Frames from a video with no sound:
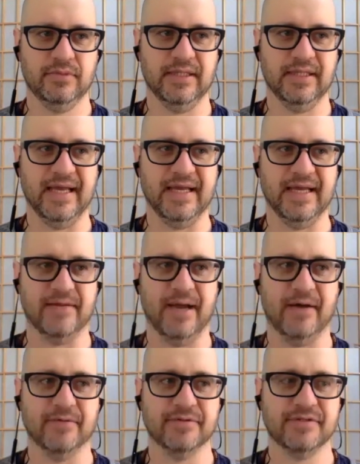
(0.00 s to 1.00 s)
light
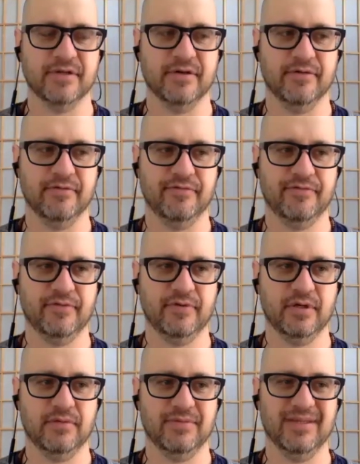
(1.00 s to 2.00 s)
amounts of
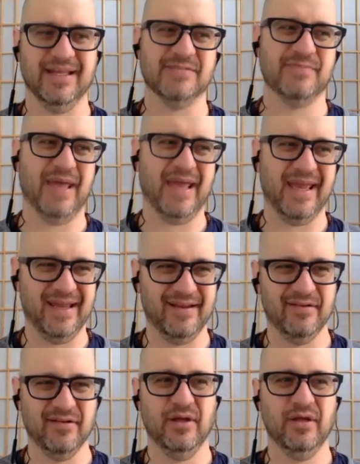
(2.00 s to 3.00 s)
less
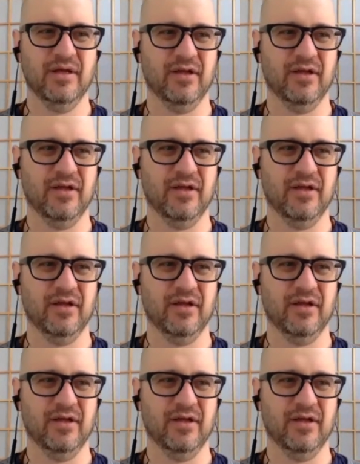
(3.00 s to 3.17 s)
pain,